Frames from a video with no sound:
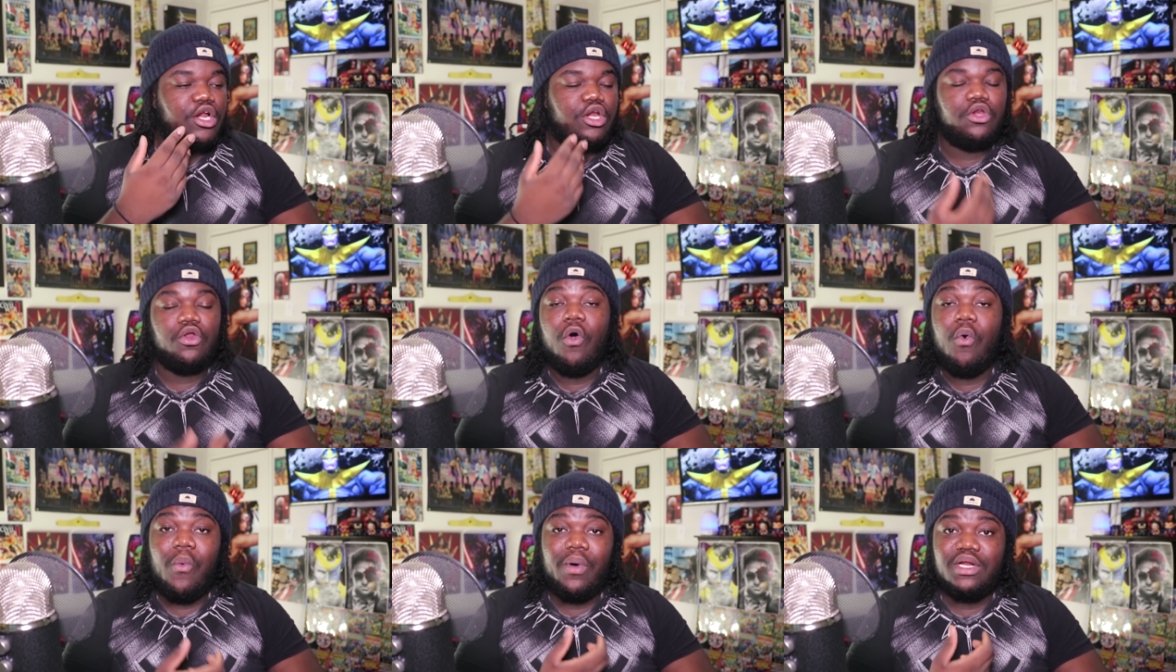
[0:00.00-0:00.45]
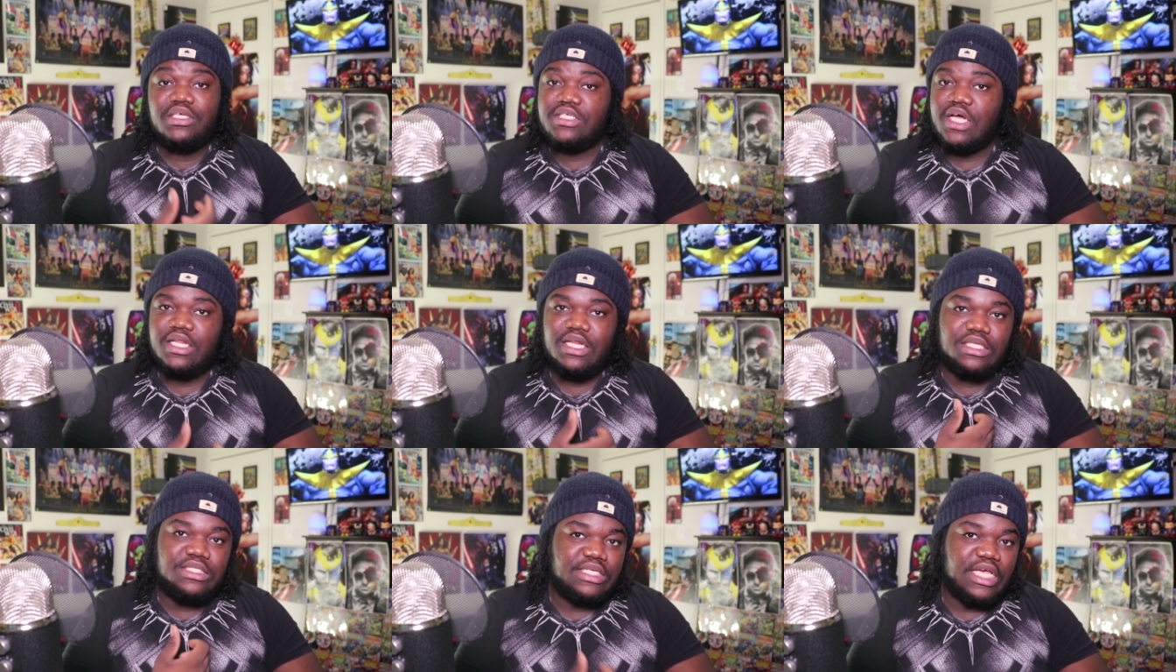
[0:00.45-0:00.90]
no one is
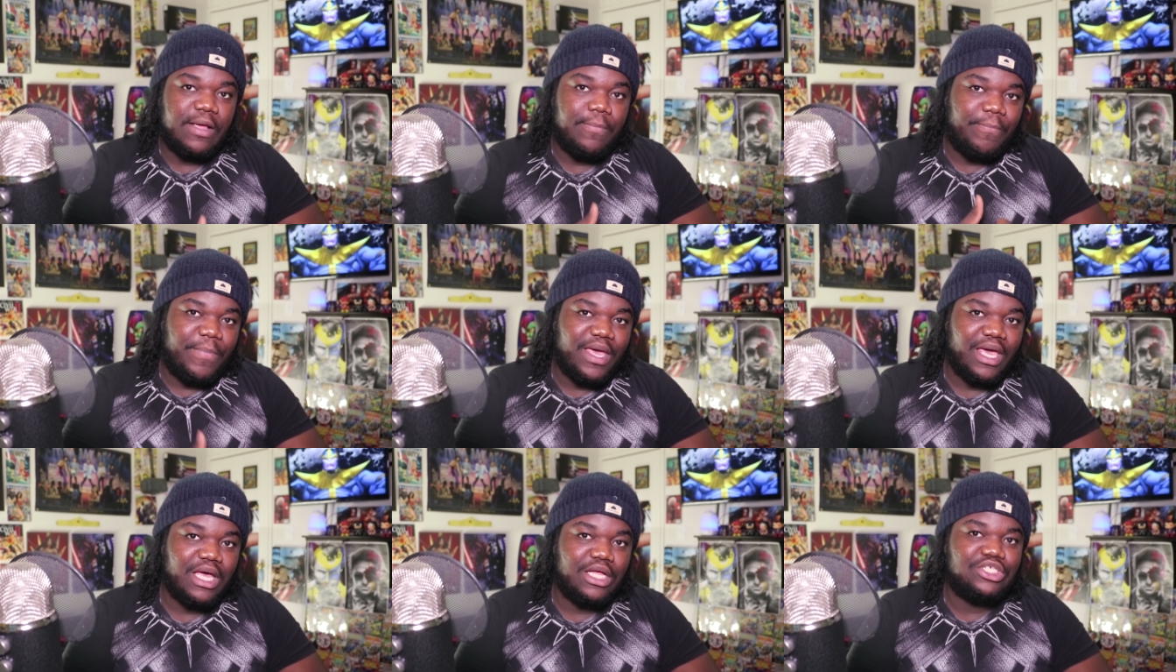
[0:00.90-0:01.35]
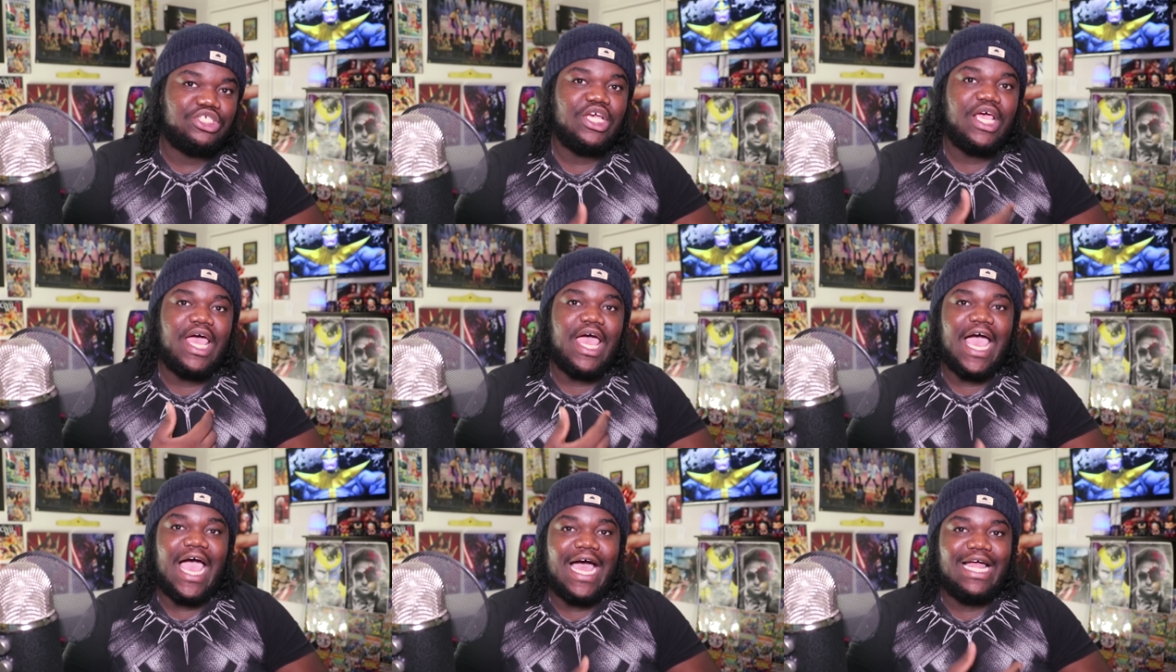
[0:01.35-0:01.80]
on the same page
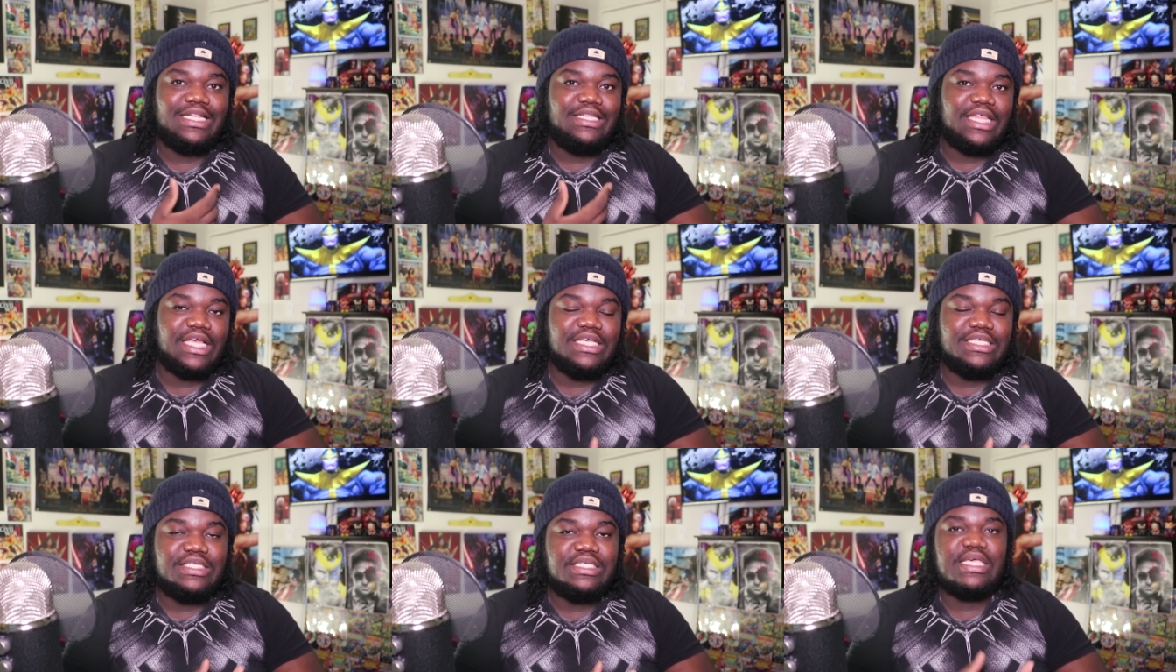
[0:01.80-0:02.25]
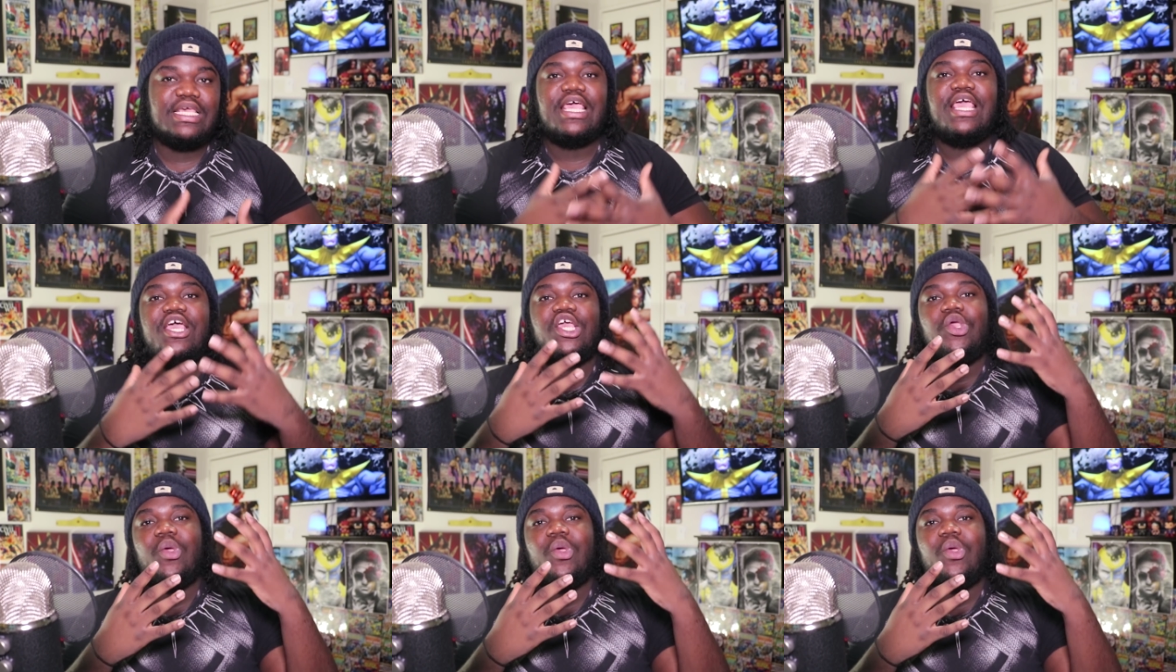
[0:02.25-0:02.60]
at DC.